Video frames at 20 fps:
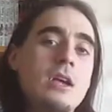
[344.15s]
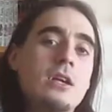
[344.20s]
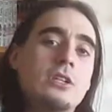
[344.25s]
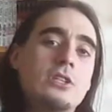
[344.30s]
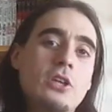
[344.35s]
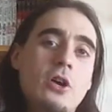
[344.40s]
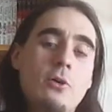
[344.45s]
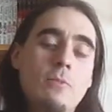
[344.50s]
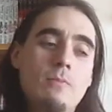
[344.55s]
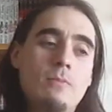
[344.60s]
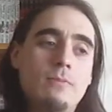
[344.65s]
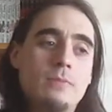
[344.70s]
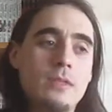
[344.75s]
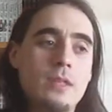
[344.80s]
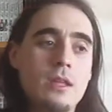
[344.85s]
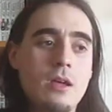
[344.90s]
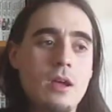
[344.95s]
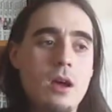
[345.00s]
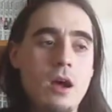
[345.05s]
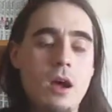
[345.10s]
So,
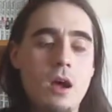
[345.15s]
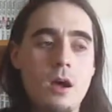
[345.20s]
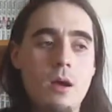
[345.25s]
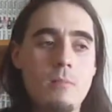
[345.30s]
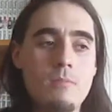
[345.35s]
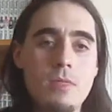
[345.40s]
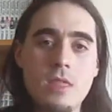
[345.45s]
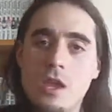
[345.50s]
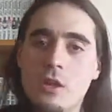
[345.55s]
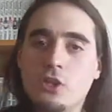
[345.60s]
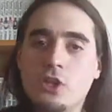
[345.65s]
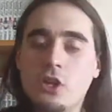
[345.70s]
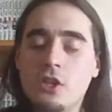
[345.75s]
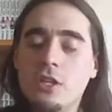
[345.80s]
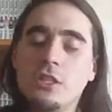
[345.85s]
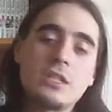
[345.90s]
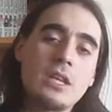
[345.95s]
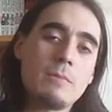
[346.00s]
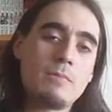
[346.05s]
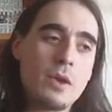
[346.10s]
there's
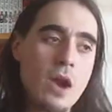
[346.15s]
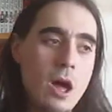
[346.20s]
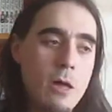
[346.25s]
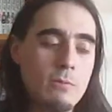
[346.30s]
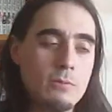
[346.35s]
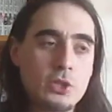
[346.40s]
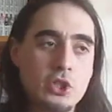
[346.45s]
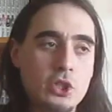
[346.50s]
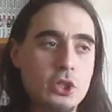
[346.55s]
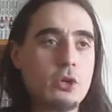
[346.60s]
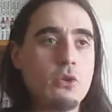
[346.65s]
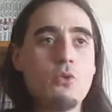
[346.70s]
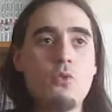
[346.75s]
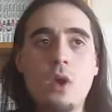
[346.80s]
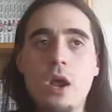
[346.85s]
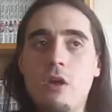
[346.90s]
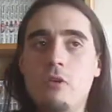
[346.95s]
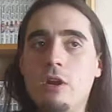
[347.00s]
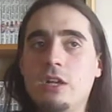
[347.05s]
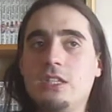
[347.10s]
other problems too,
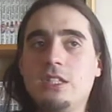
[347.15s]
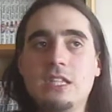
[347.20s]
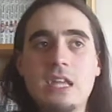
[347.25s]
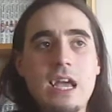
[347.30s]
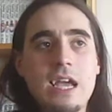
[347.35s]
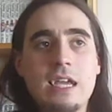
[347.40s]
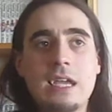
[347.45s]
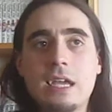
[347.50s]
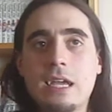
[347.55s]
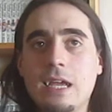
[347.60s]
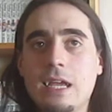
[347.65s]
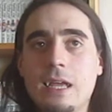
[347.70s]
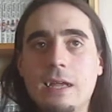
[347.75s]
where it's like,